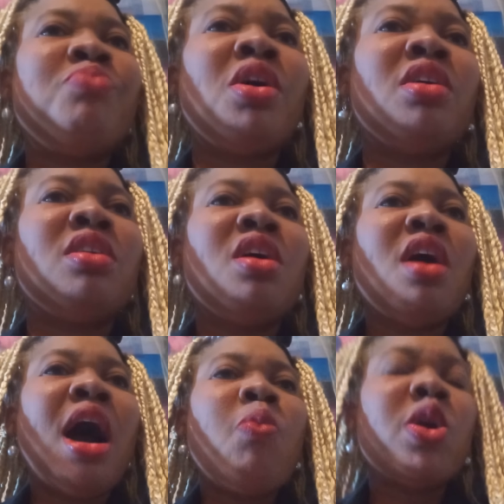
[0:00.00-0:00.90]
But
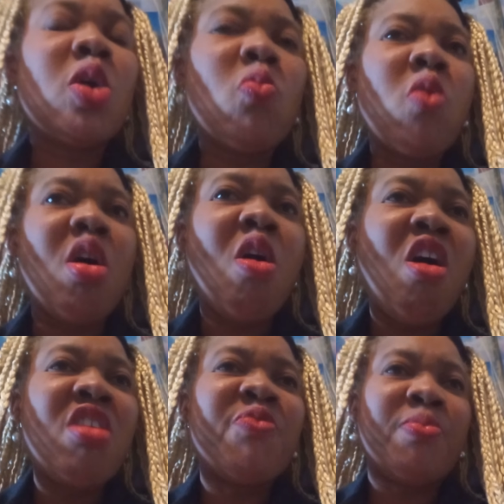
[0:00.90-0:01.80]
I want to work
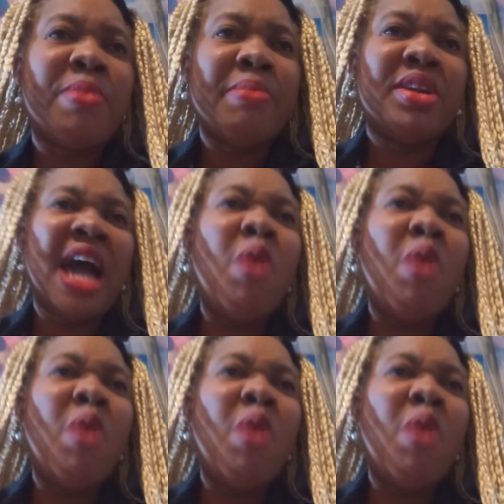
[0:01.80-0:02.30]
hard for my money.